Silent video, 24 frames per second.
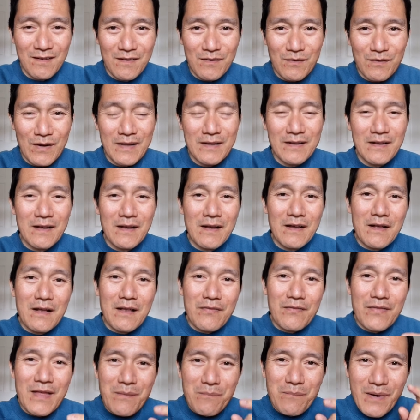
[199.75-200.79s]
right,
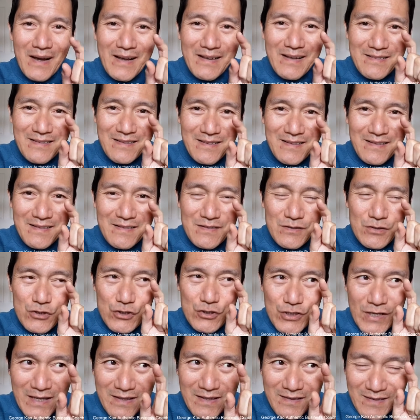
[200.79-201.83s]
they might
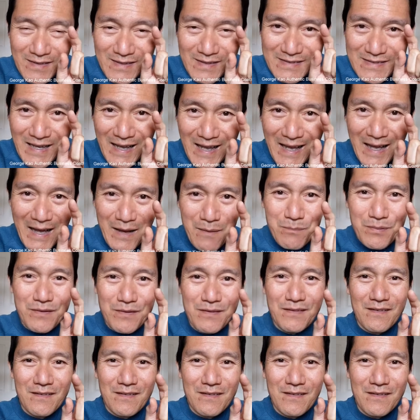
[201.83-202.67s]
gently tap